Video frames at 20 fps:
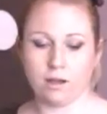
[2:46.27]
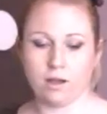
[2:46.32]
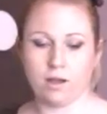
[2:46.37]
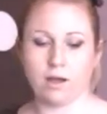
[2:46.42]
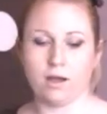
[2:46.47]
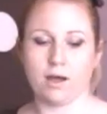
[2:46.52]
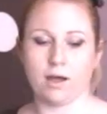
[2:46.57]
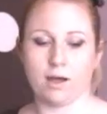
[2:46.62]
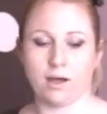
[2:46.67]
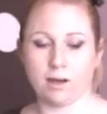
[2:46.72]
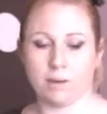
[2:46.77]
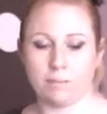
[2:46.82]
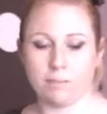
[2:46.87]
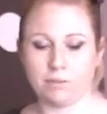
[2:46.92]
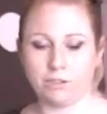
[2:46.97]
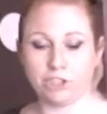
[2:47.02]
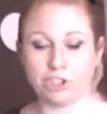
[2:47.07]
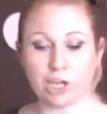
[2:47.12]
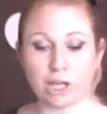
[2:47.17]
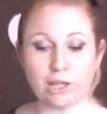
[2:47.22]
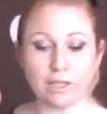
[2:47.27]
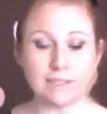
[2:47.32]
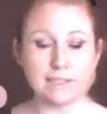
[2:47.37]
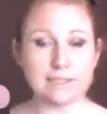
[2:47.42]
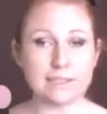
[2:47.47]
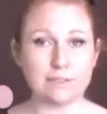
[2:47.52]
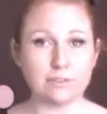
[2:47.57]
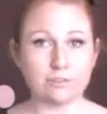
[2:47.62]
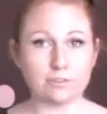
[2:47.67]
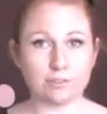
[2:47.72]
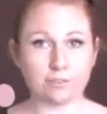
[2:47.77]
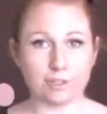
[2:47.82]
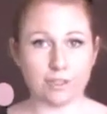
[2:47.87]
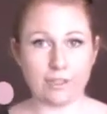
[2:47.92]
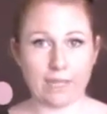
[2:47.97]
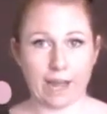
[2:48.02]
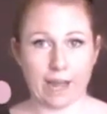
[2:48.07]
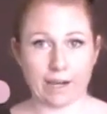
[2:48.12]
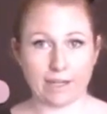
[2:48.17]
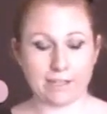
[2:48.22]

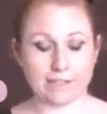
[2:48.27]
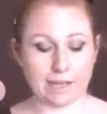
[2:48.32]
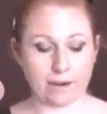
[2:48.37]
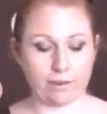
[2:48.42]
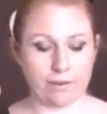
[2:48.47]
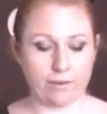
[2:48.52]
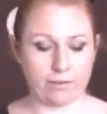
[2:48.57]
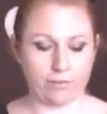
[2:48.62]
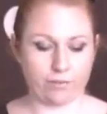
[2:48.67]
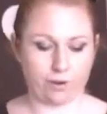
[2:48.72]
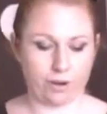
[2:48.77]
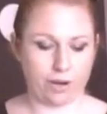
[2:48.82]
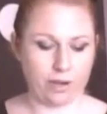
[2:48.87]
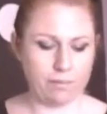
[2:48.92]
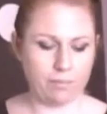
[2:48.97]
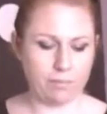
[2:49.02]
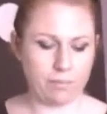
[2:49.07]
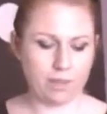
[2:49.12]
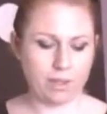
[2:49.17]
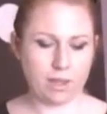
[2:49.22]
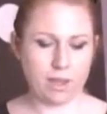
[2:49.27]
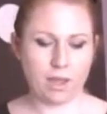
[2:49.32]
gelatin-free, and dairy-free.